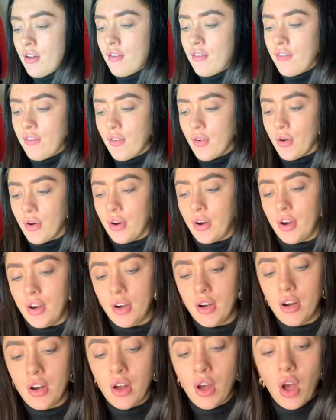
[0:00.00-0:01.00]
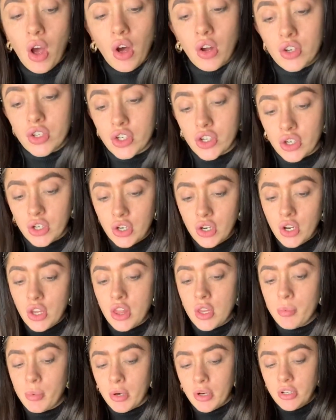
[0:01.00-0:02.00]
for under the
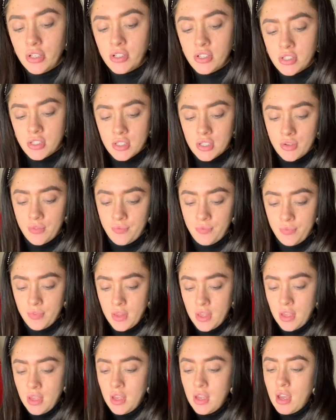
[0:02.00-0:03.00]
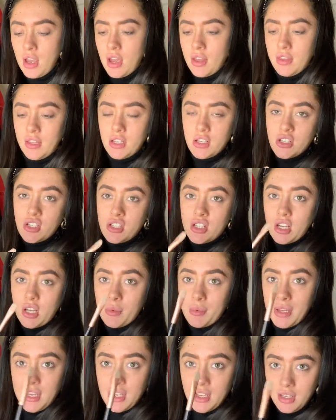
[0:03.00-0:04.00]
brows and then just take a
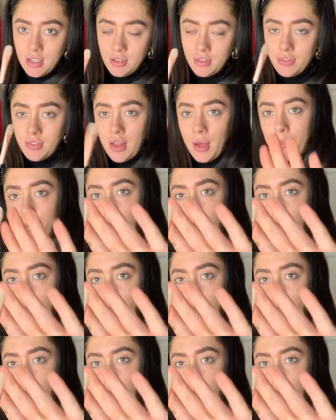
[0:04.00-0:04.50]
wee flat